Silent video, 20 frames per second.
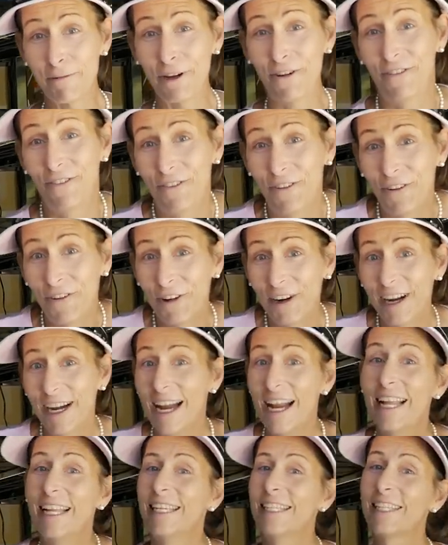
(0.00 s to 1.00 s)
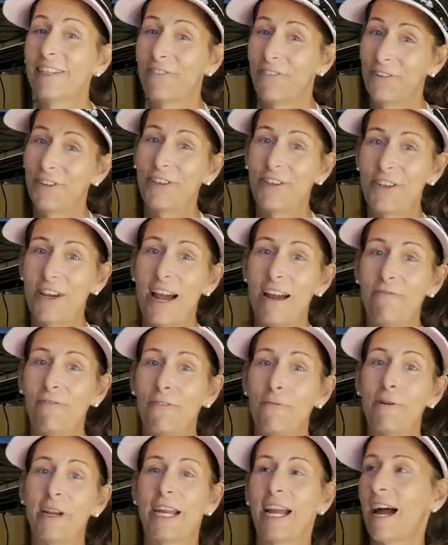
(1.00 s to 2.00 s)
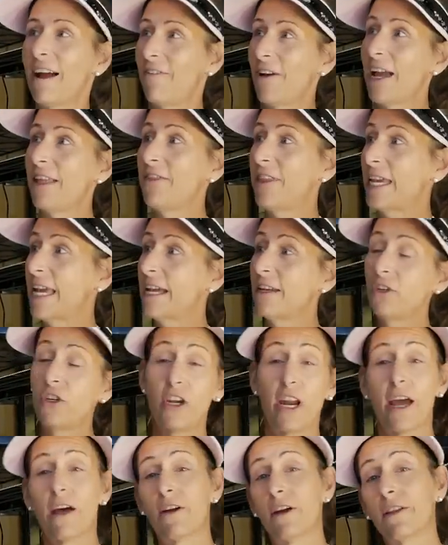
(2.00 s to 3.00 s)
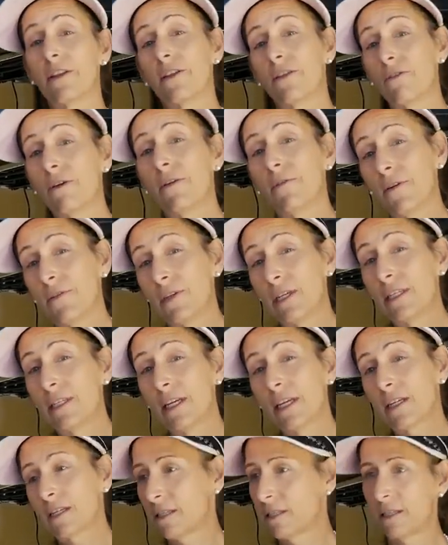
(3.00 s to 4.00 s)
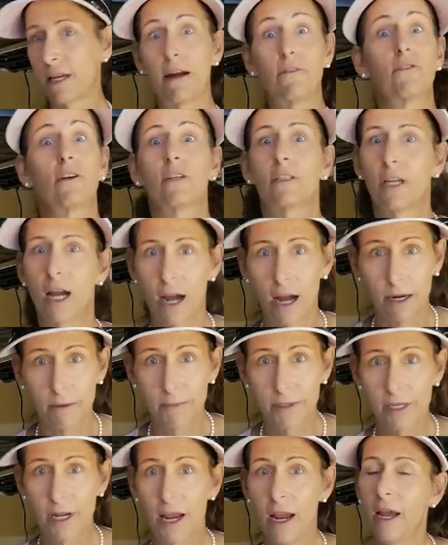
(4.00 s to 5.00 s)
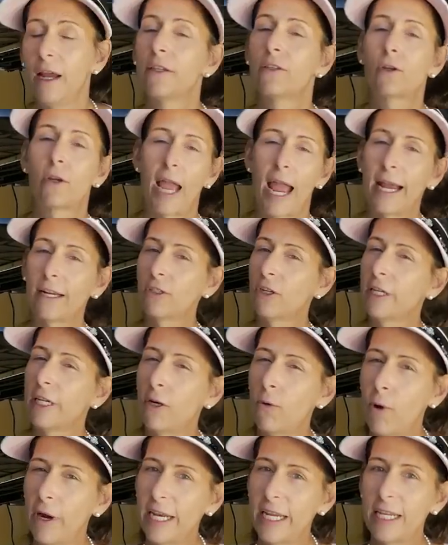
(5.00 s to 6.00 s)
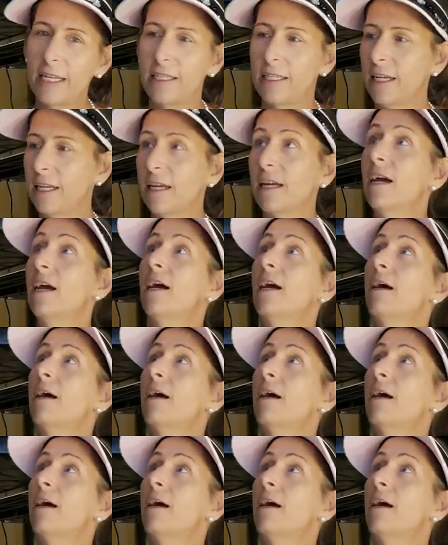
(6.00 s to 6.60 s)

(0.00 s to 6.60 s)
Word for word: before. This is the first time for me. I've had the engine out on the 356 several times. It's actually quite easy.